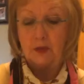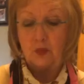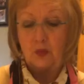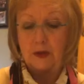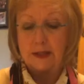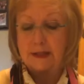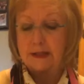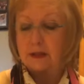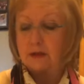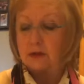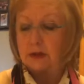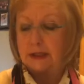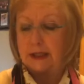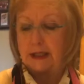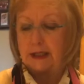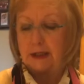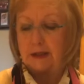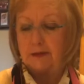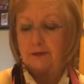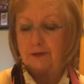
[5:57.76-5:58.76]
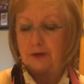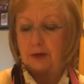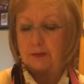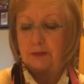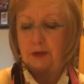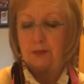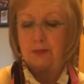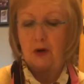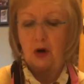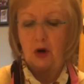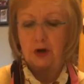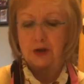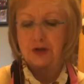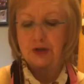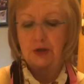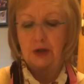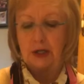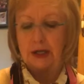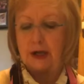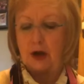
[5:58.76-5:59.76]
whistled in from the
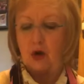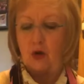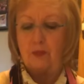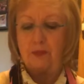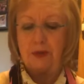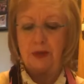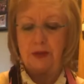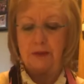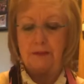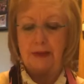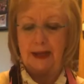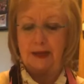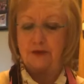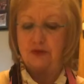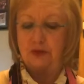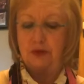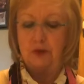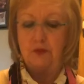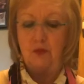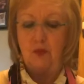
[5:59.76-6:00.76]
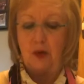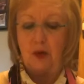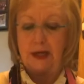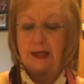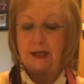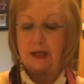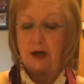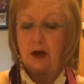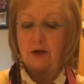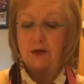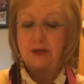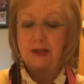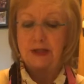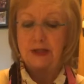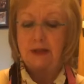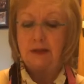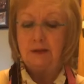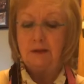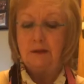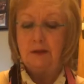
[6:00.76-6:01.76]
partially open bedroom windows,
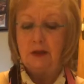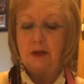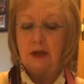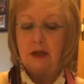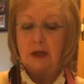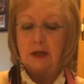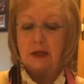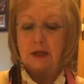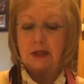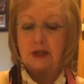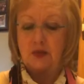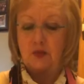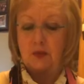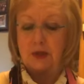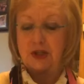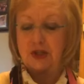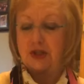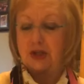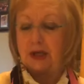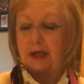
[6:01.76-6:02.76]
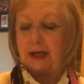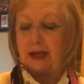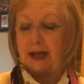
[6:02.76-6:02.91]
swishing